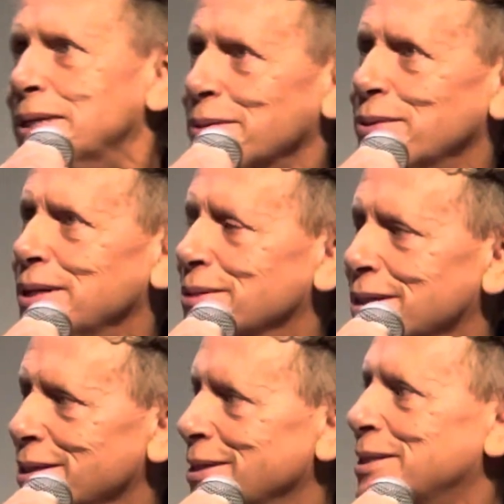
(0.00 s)
Well,
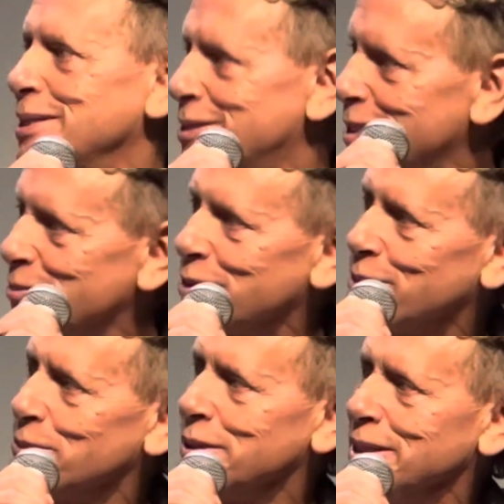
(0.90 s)
it's something
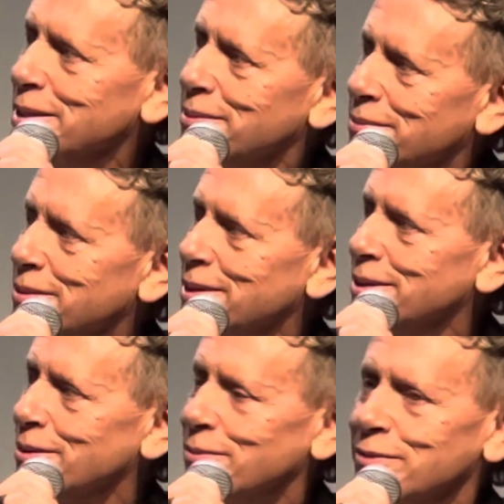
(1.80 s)
that we, you
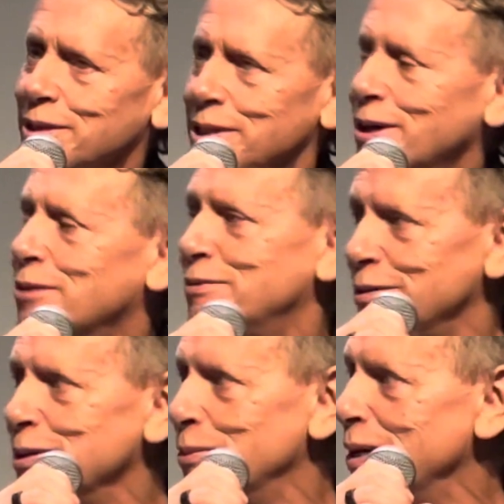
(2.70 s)
know, obviously are
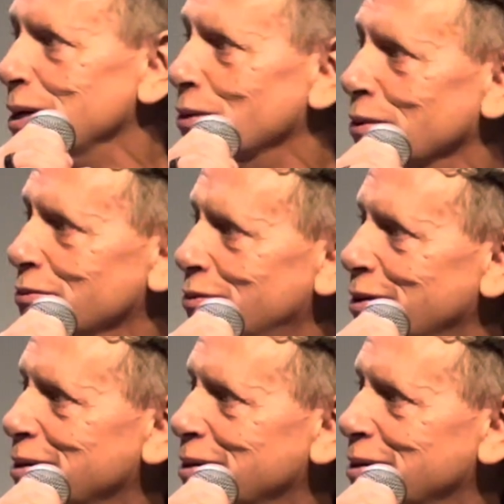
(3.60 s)
very aware of.